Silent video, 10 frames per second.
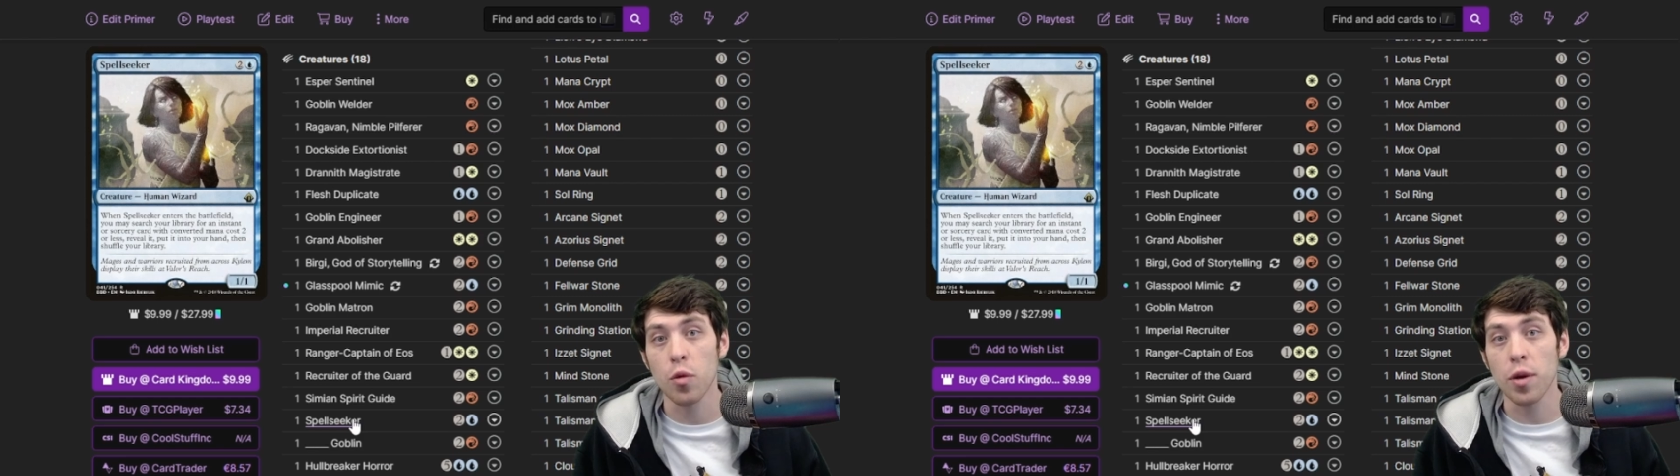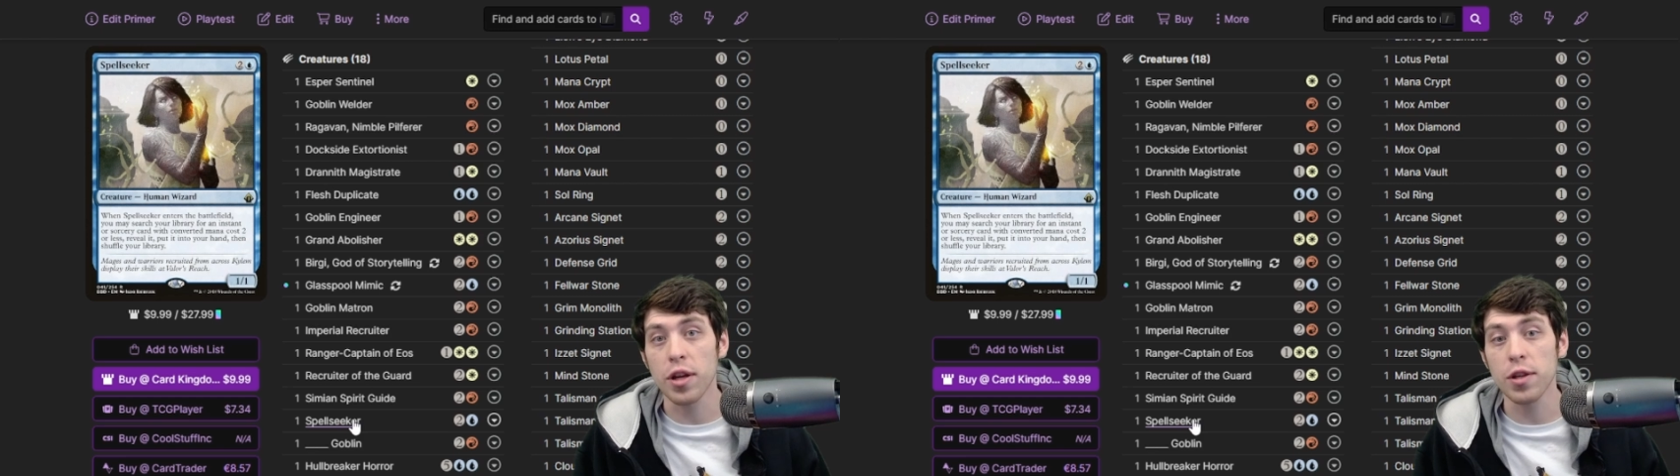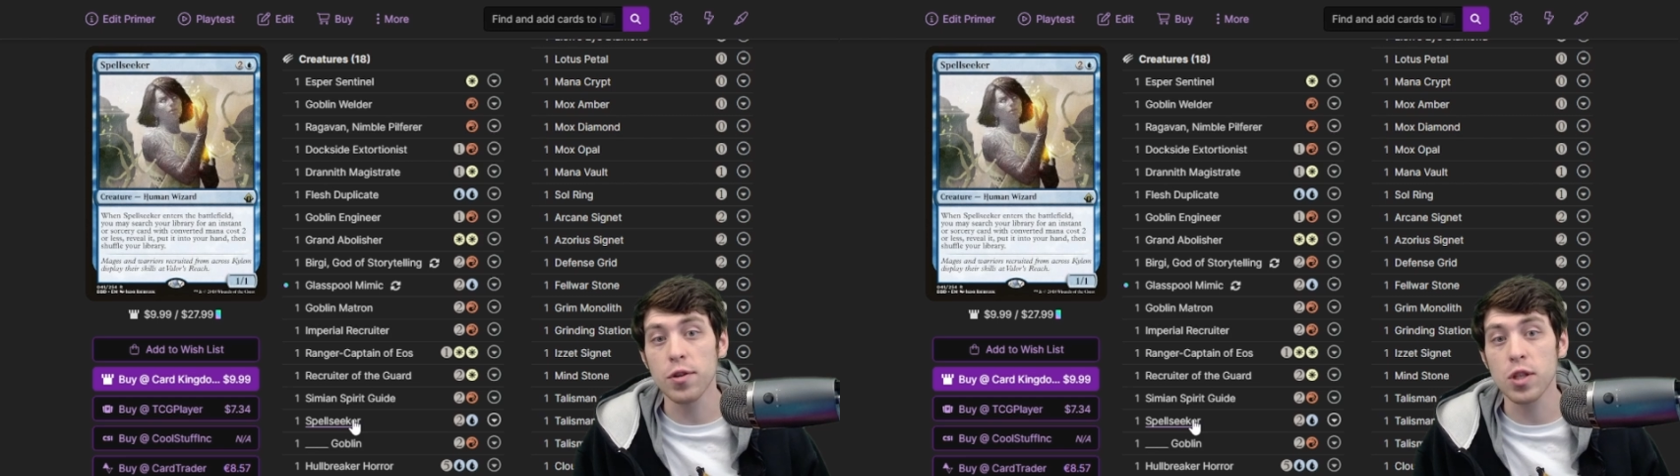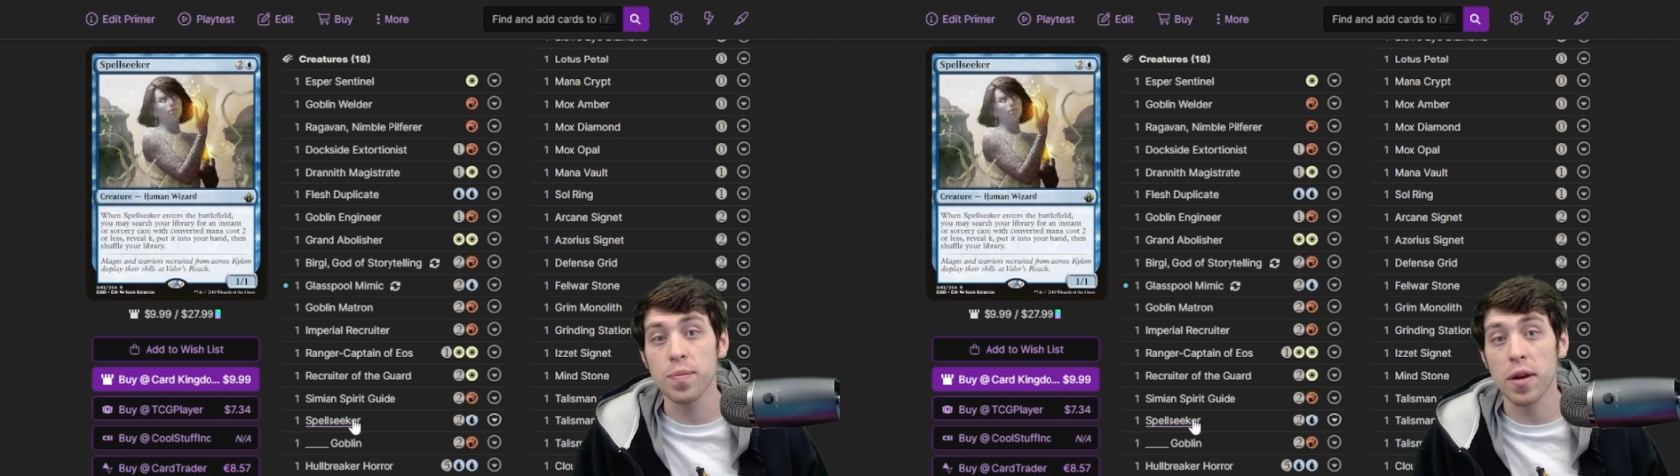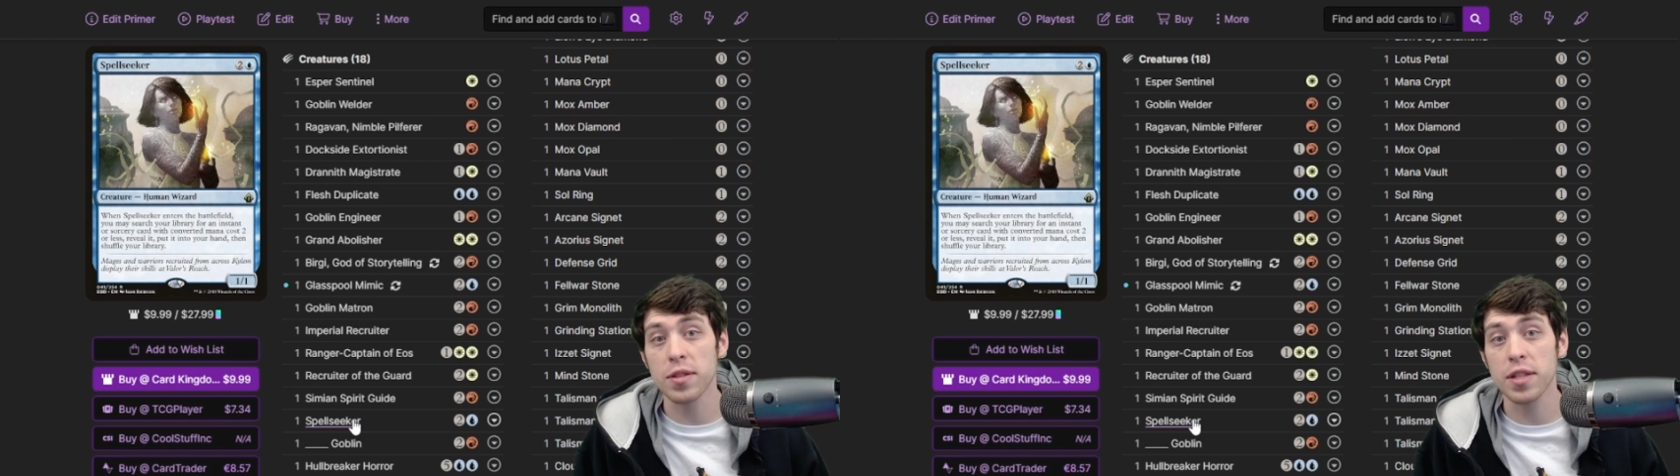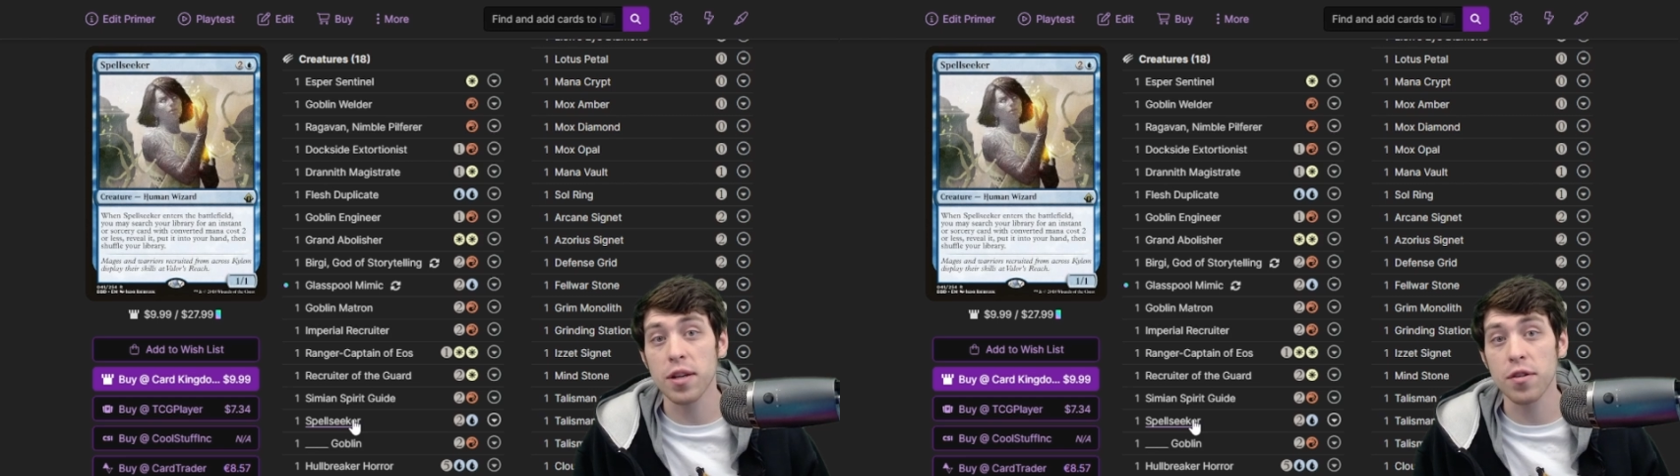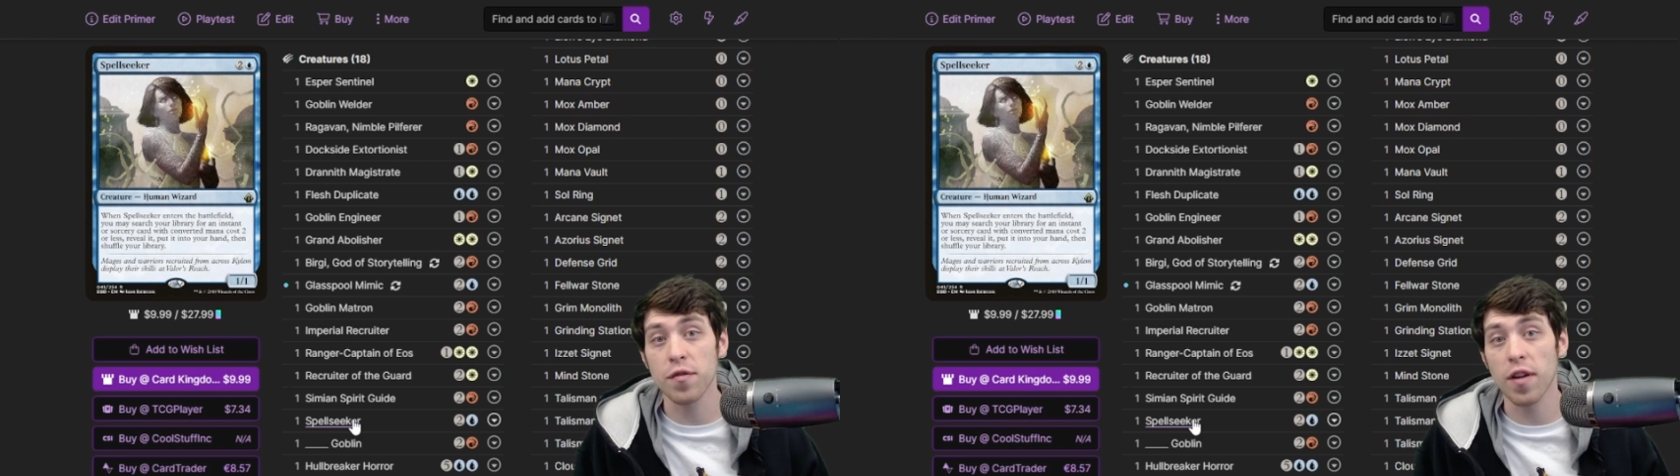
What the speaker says: We can use Spellseeker to